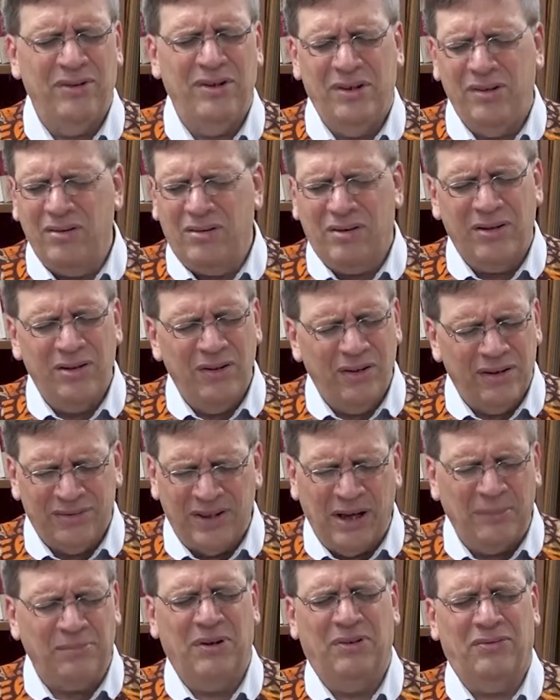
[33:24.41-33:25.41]
You, you
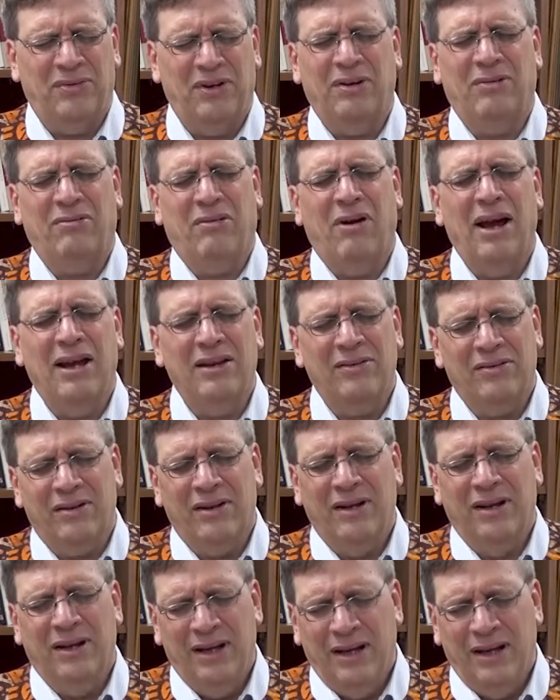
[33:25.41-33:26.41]
accept us in Christ